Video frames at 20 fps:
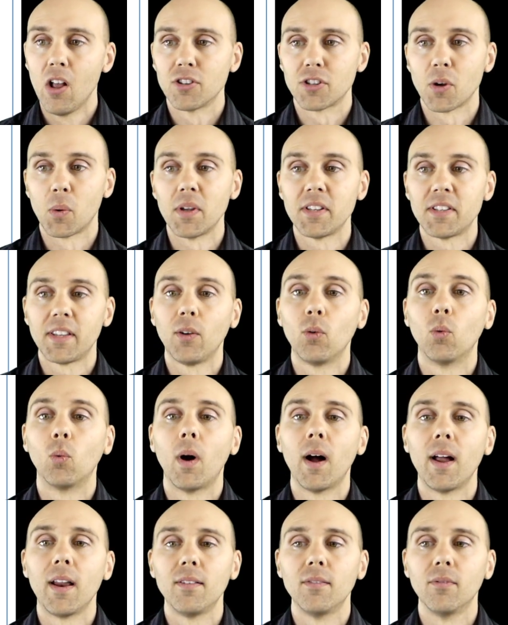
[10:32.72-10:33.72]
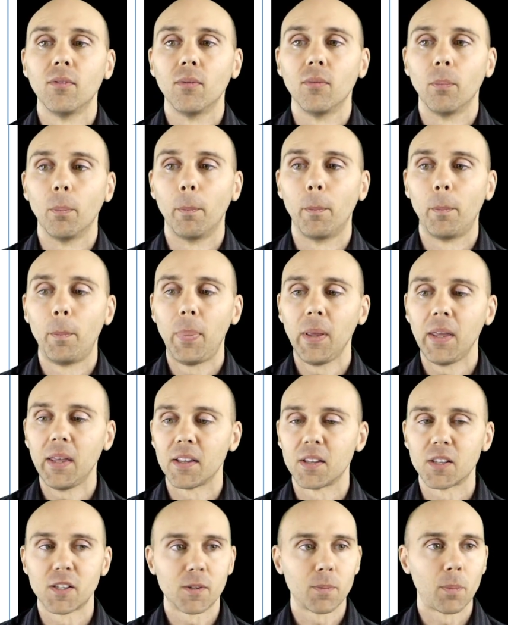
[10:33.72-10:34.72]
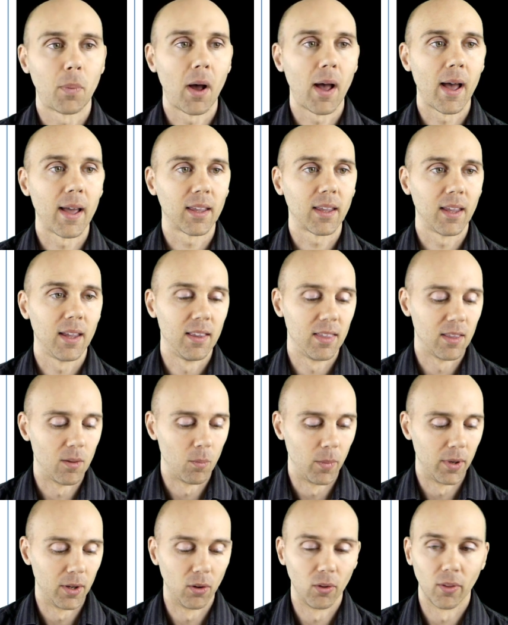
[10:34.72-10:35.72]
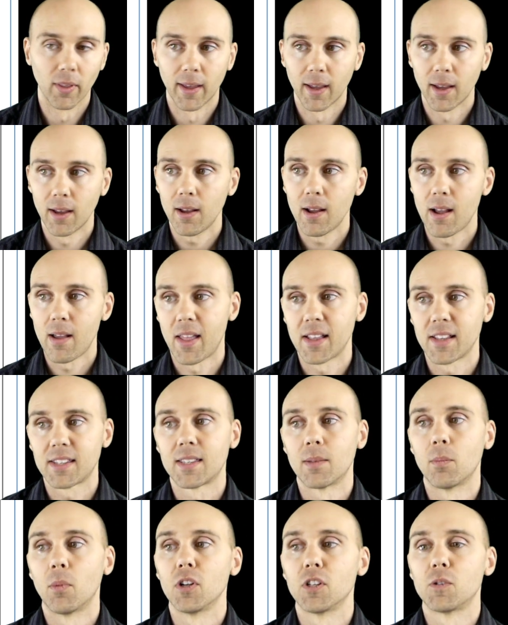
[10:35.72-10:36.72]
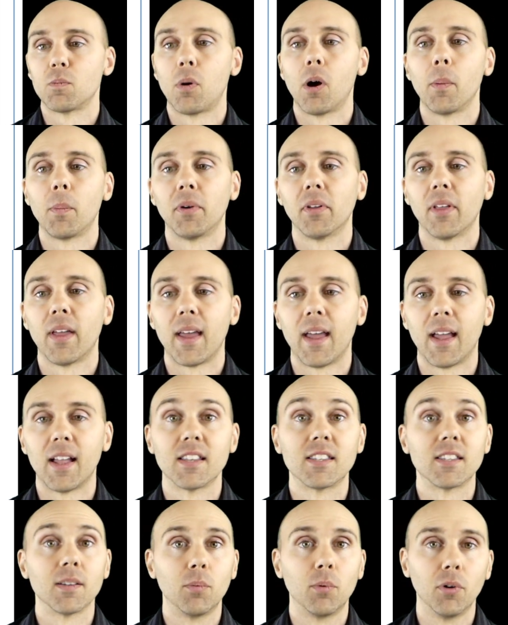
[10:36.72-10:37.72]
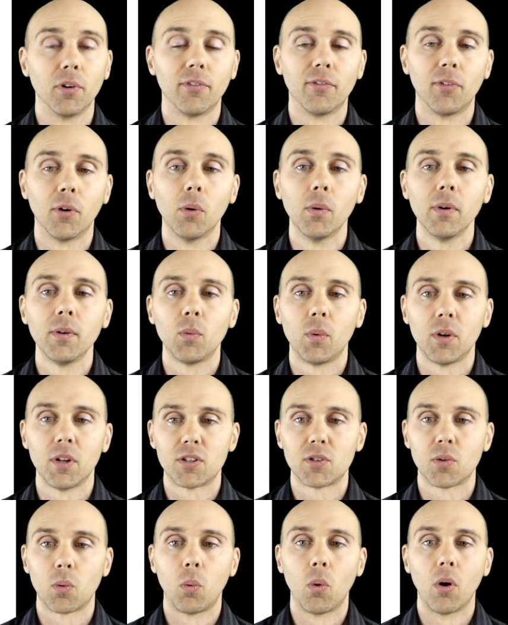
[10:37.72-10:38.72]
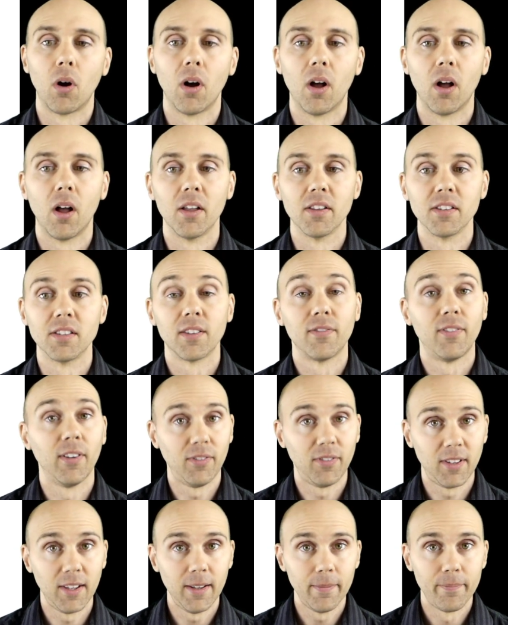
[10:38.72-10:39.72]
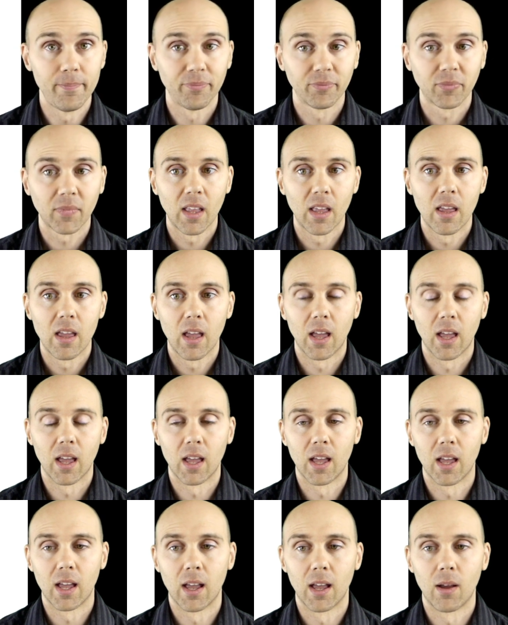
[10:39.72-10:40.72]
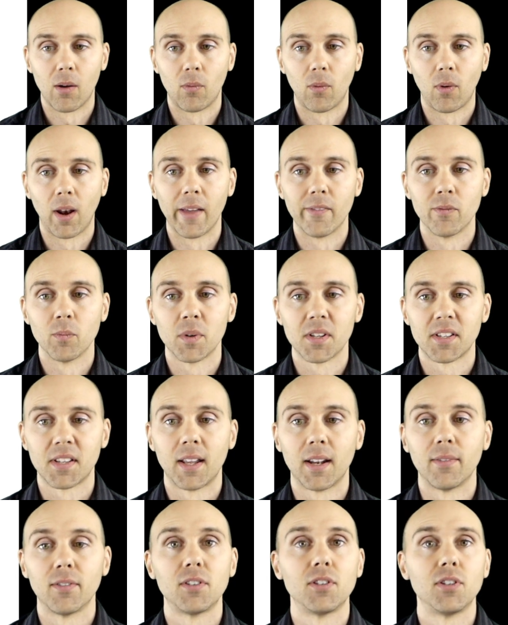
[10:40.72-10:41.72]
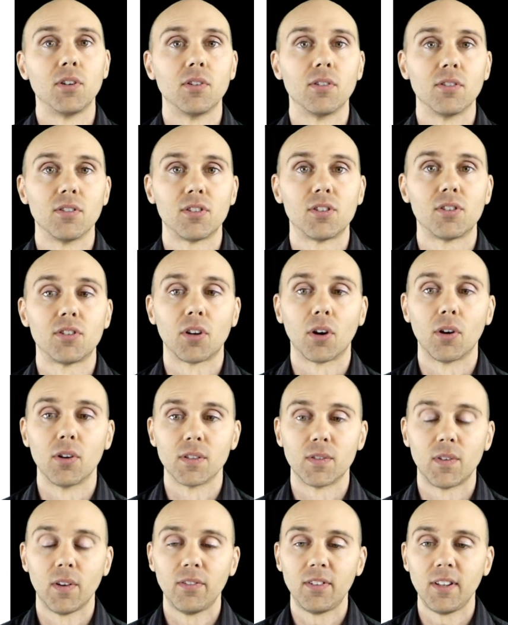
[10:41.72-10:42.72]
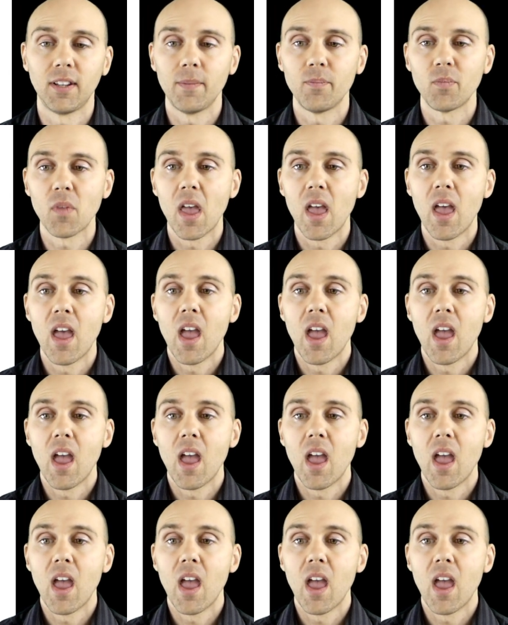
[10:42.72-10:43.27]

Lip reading: So we see one big spike in the middle there, and that's the most popular answer put forward, which was 50. 11% of students chose 50.